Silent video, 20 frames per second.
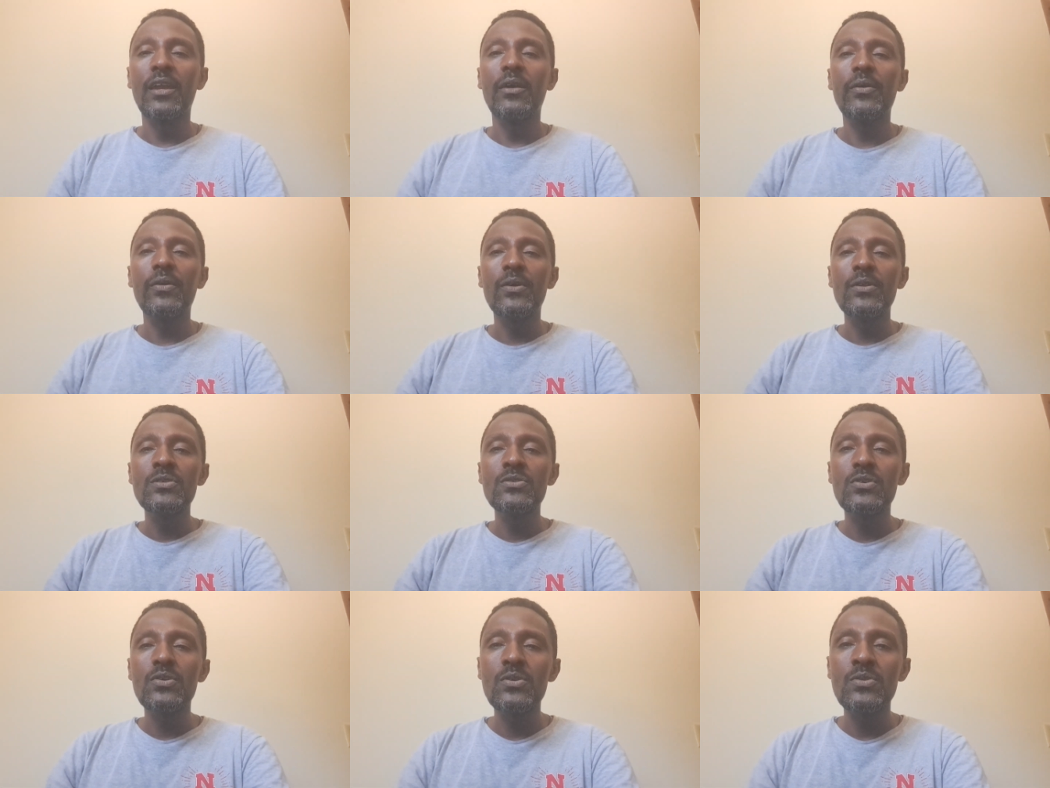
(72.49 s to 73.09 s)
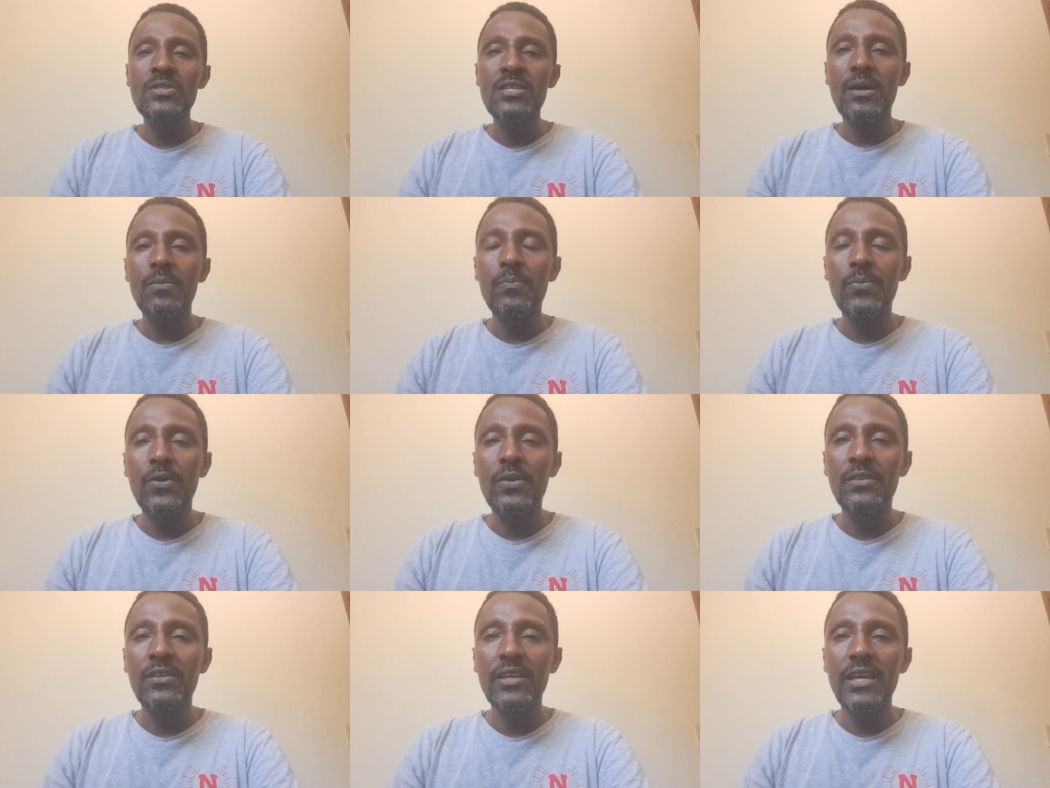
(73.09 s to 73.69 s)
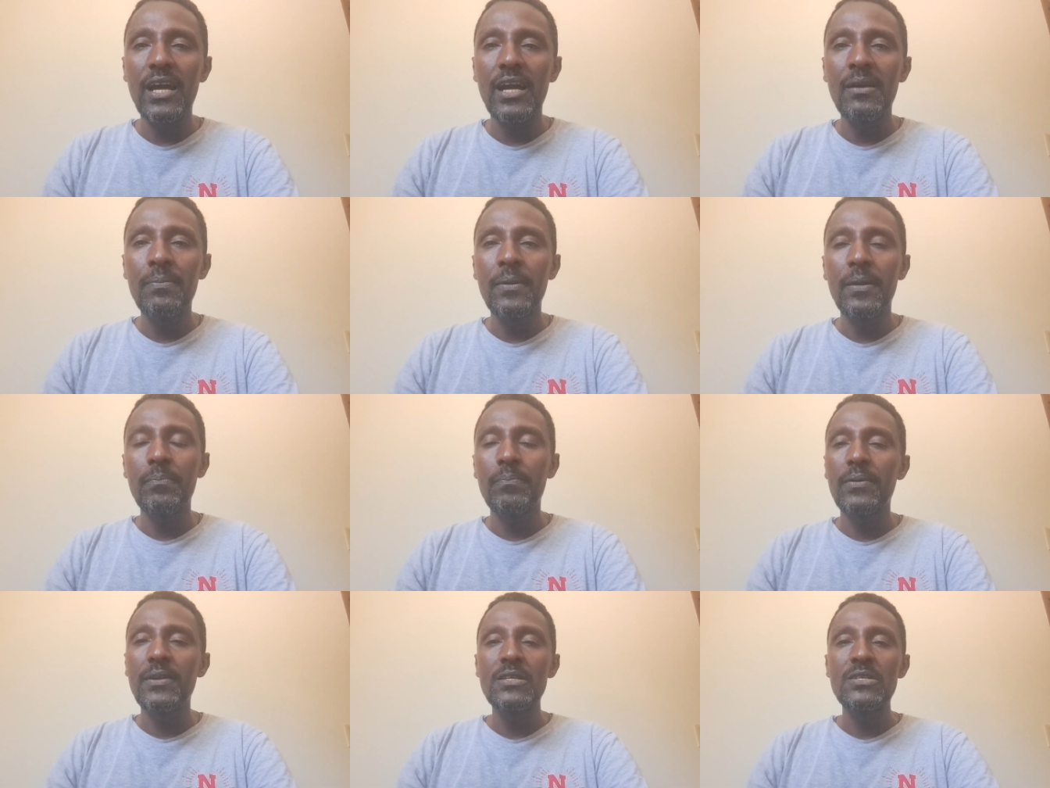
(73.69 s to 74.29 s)
We also support young
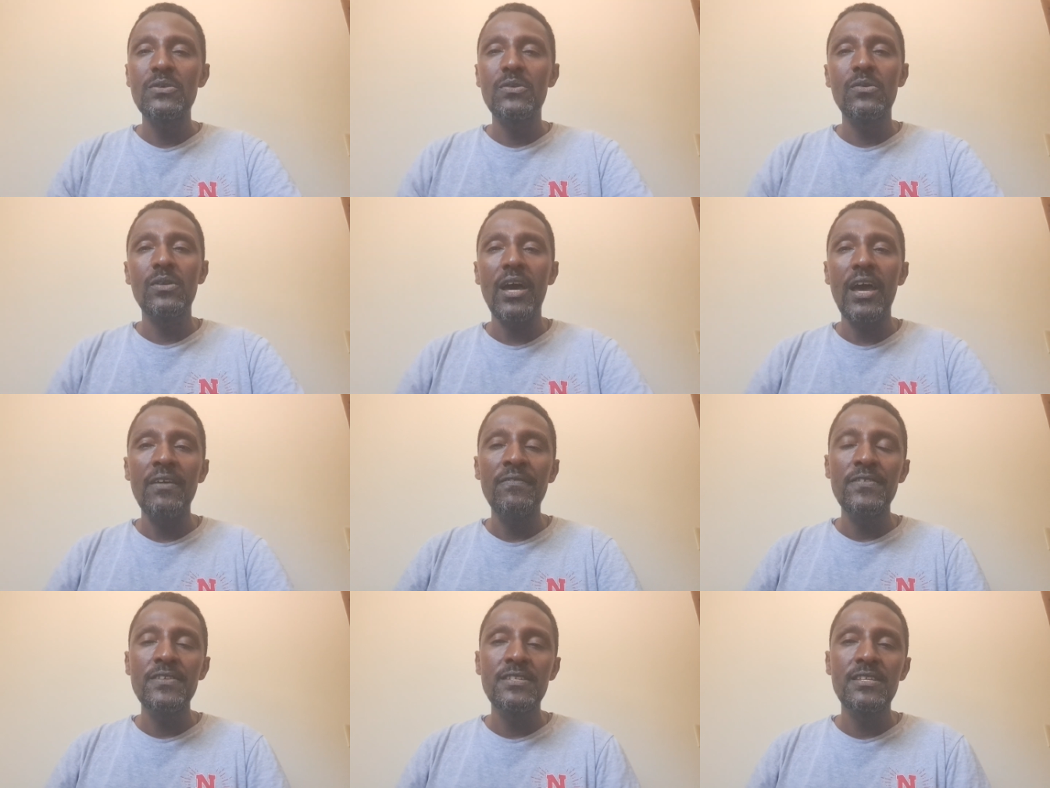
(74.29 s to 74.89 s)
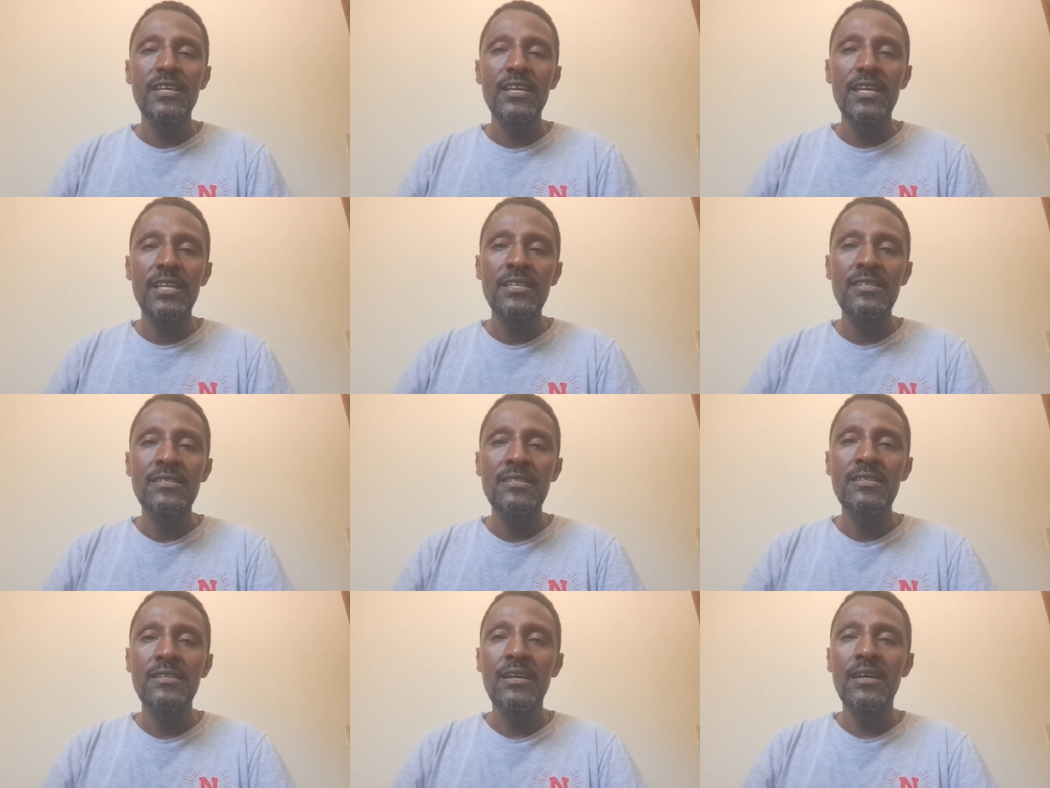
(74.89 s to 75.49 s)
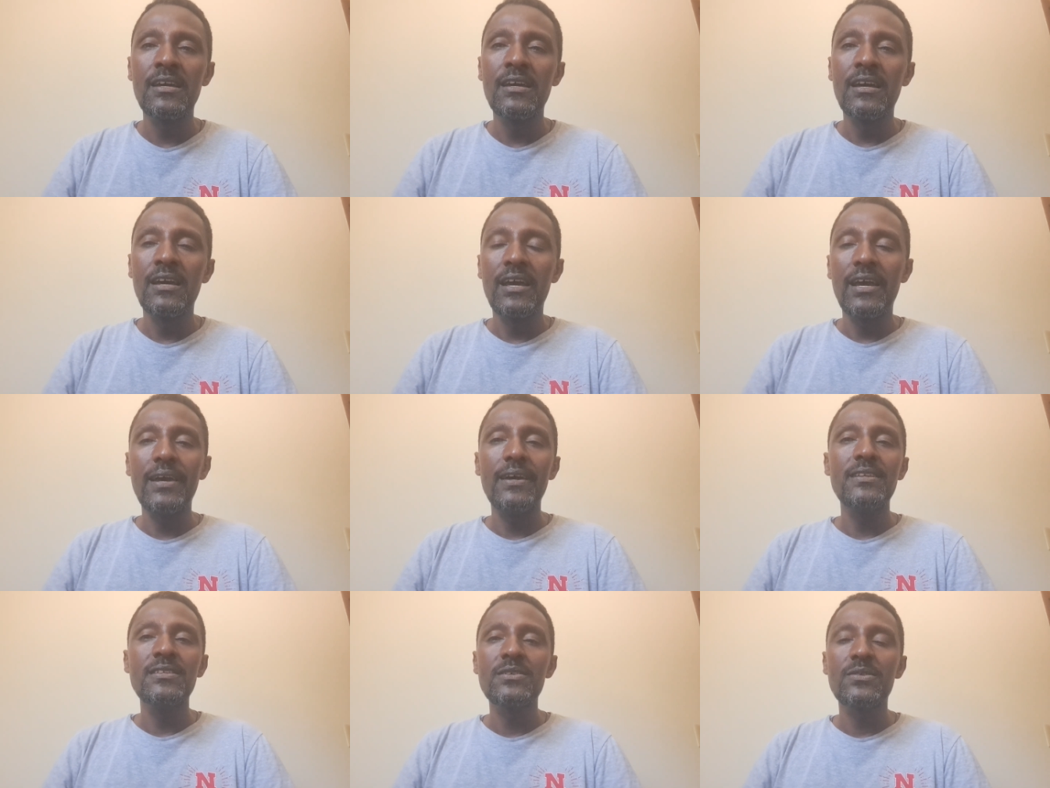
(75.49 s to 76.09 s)
people through life skills
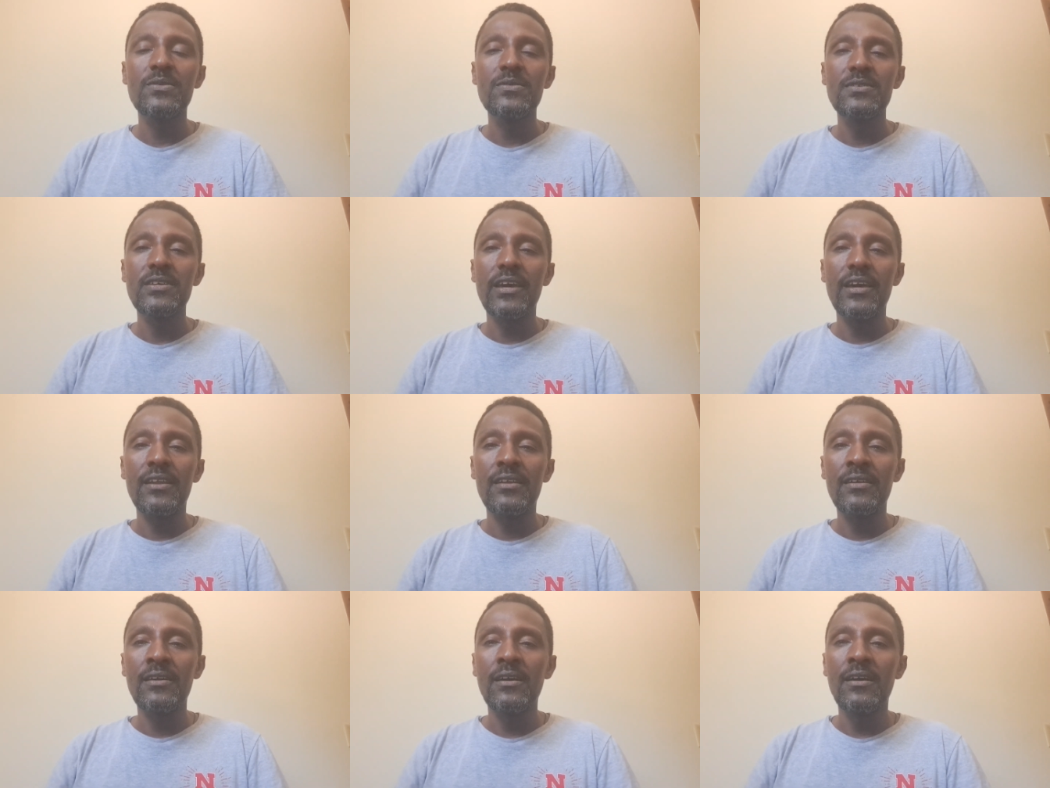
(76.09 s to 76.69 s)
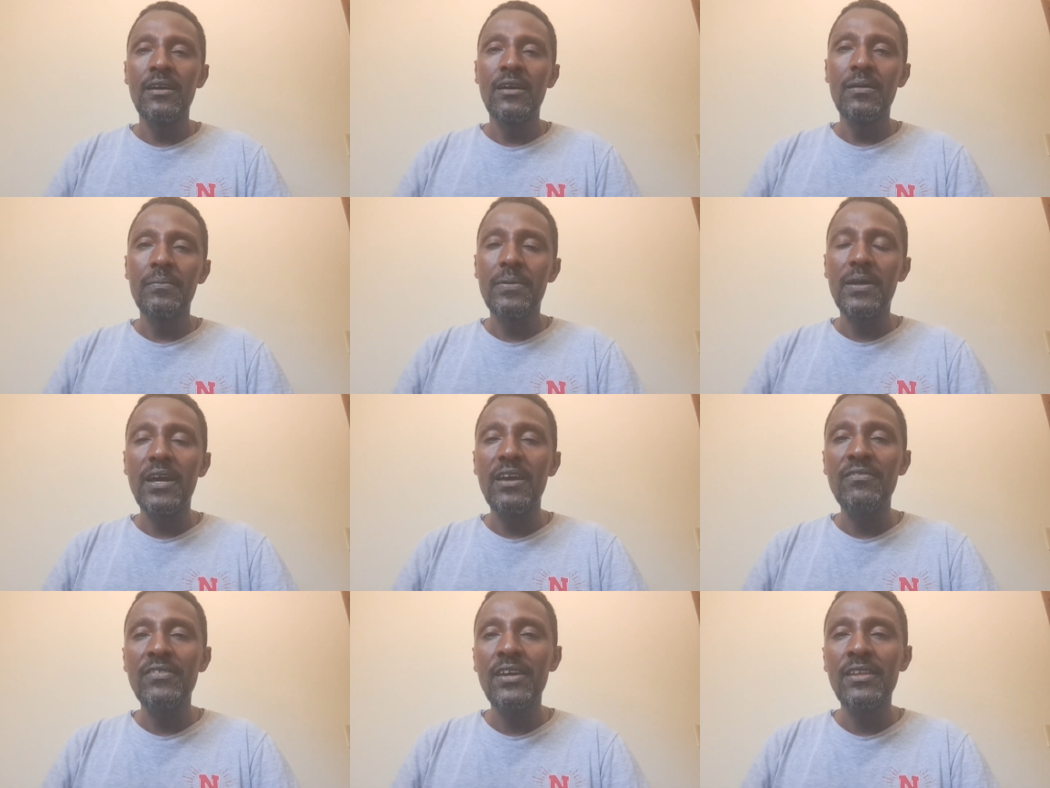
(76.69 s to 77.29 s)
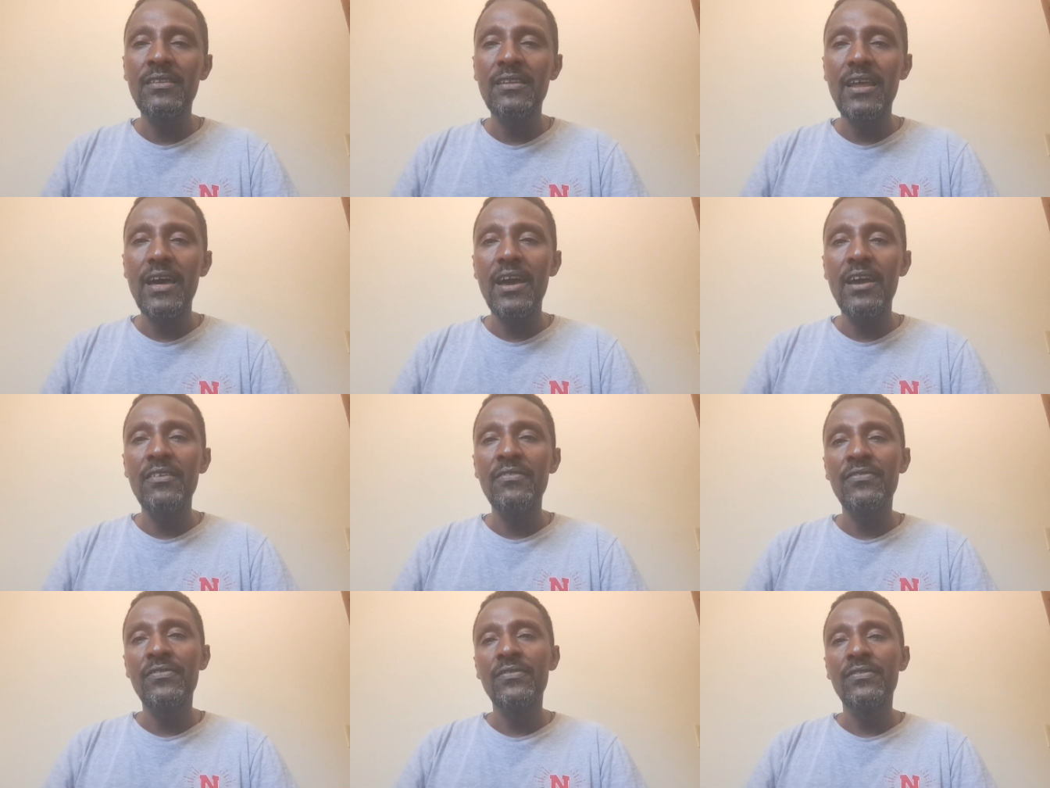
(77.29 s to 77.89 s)
and through their private
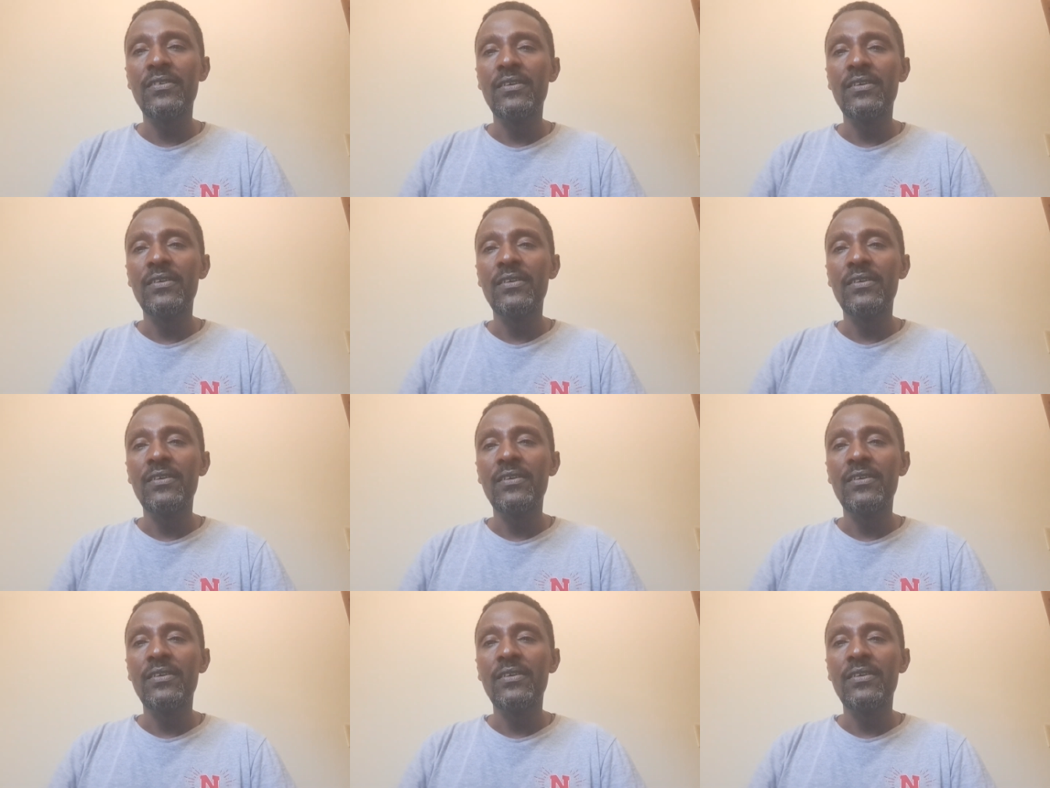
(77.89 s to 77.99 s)
life.